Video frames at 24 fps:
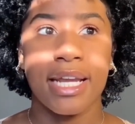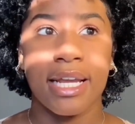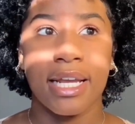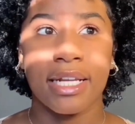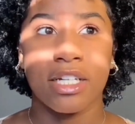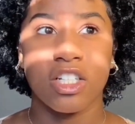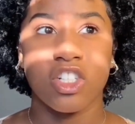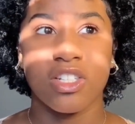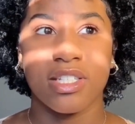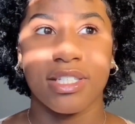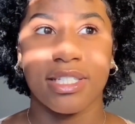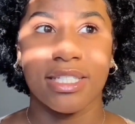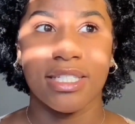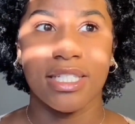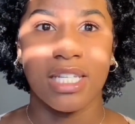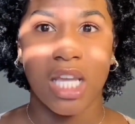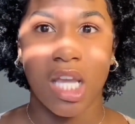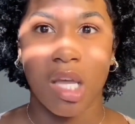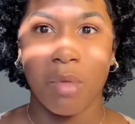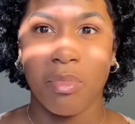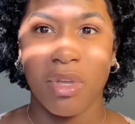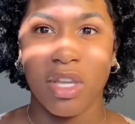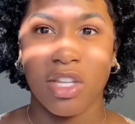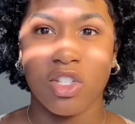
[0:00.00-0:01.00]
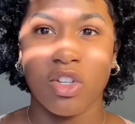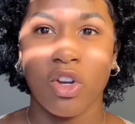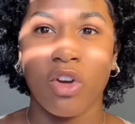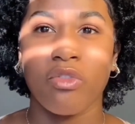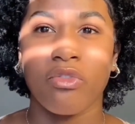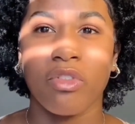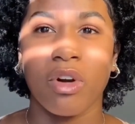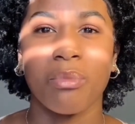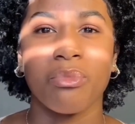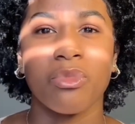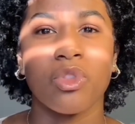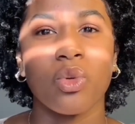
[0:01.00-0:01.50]
just damage
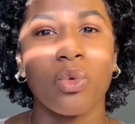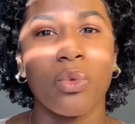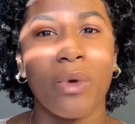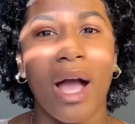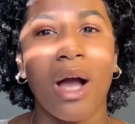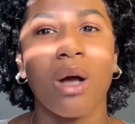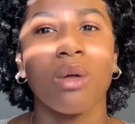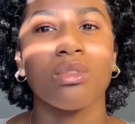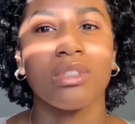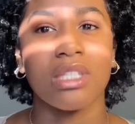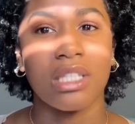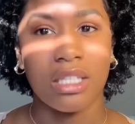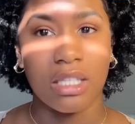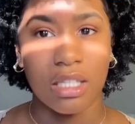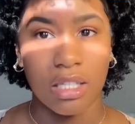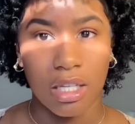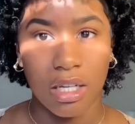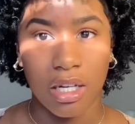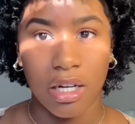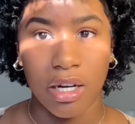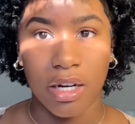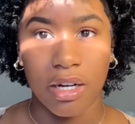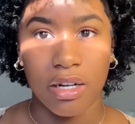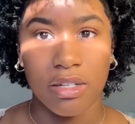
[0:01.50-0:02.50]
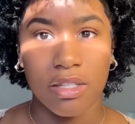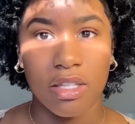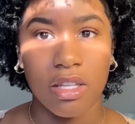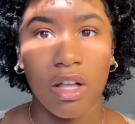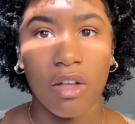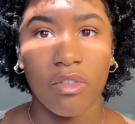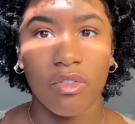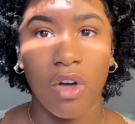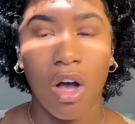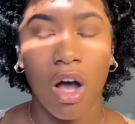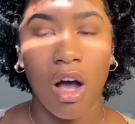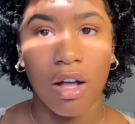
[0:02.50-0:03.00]
from throughout the years of
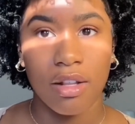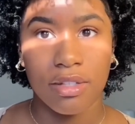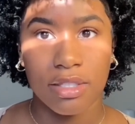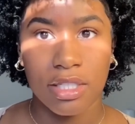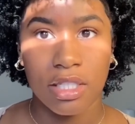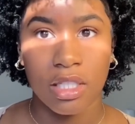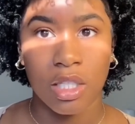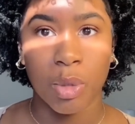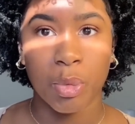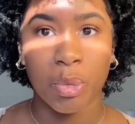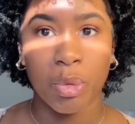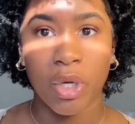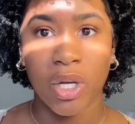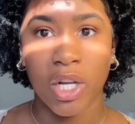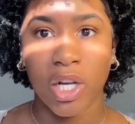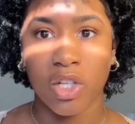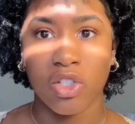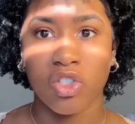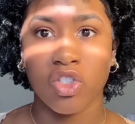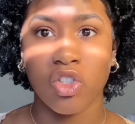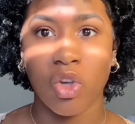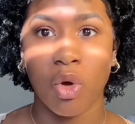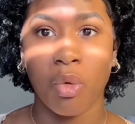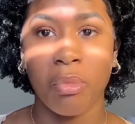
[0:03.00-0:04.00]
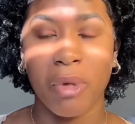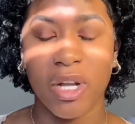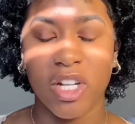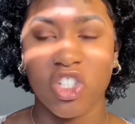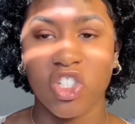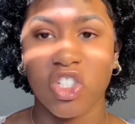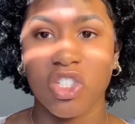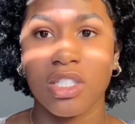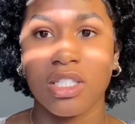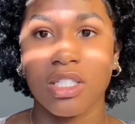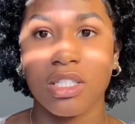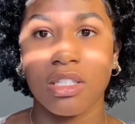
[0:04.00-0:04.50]
constantly putting so much
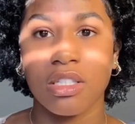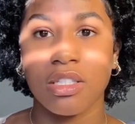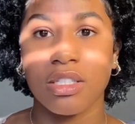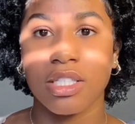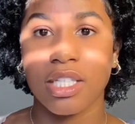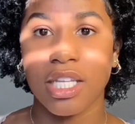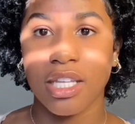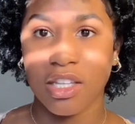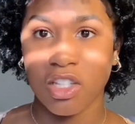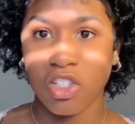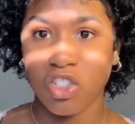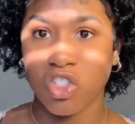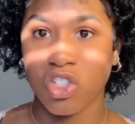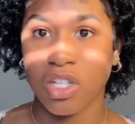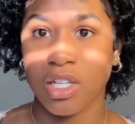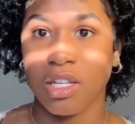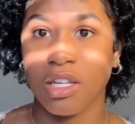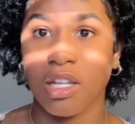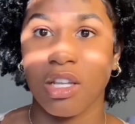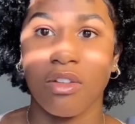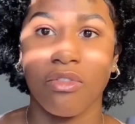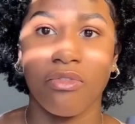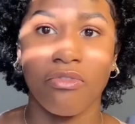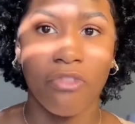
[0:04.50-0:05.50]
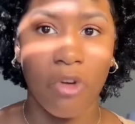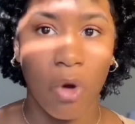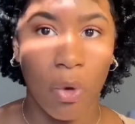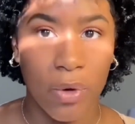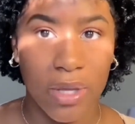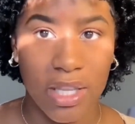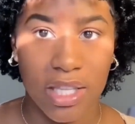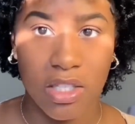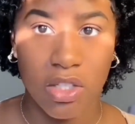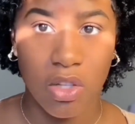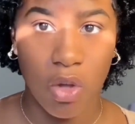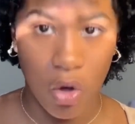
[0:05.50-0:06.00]
tension and
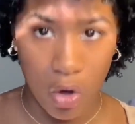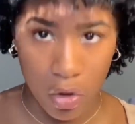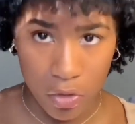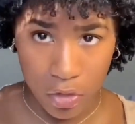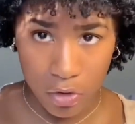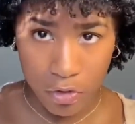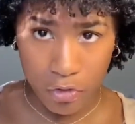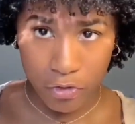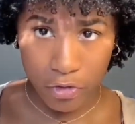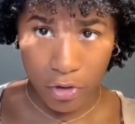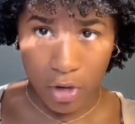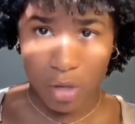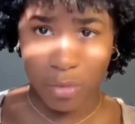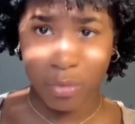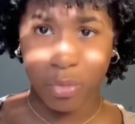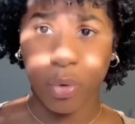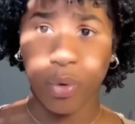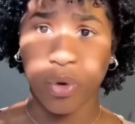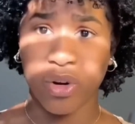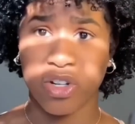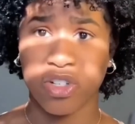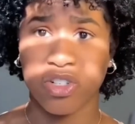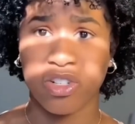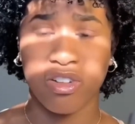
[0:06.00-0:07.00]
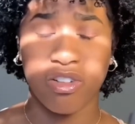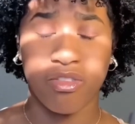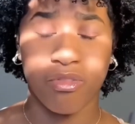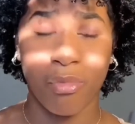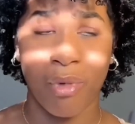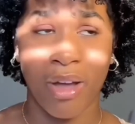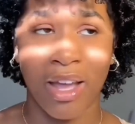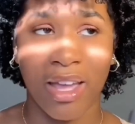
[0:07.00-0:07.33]
focus on the front portion of my